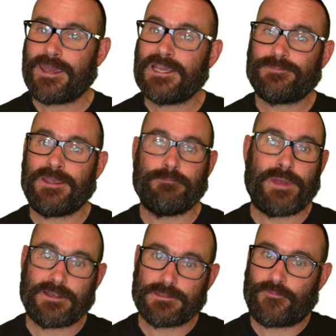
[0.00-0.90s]
case being
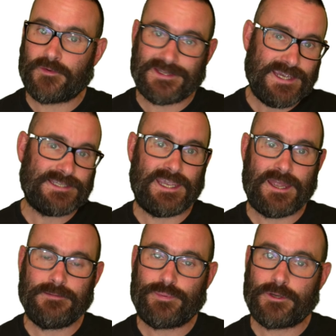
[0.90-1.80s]
picked up from a T C
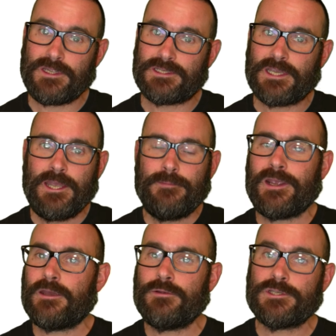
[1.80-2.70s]
endpoint, but
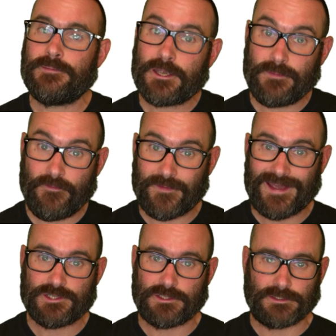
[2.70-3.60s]
it could also be coming from
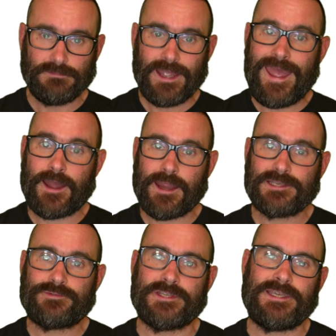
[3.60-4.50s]
actual A I
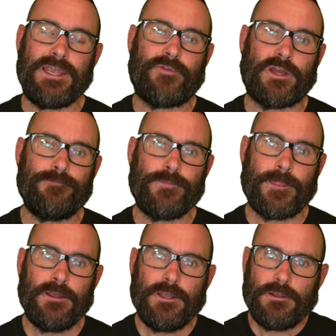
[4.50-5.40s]
S receiver.
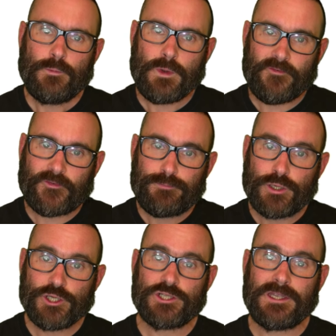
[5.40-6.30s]
We've
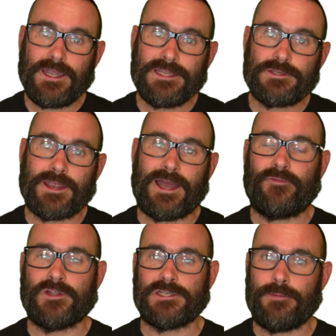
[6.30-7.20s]
pushed it into a
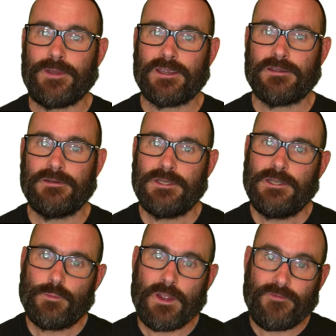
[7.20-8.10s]
Kafka topic.
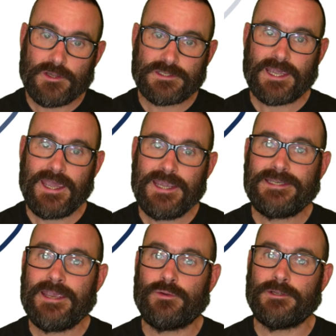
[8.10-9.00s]
We've used
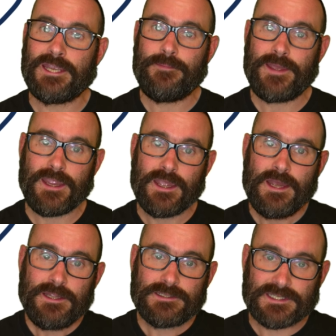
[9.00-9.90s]
ksqlDB
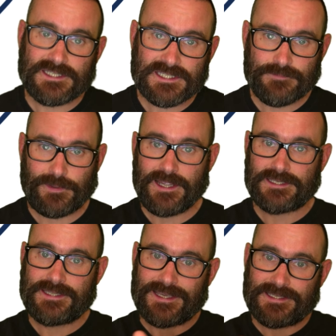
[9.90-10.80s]
to split
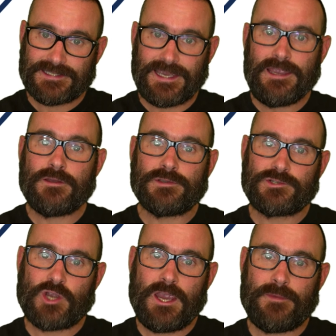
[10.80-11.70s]
that single
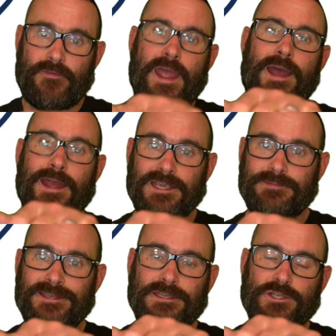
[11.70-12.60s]
stream of A I S
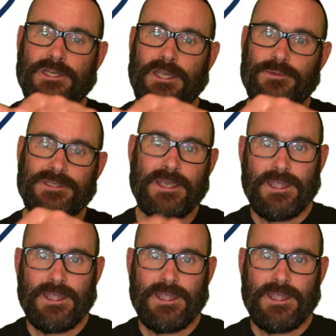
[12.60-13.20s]
message types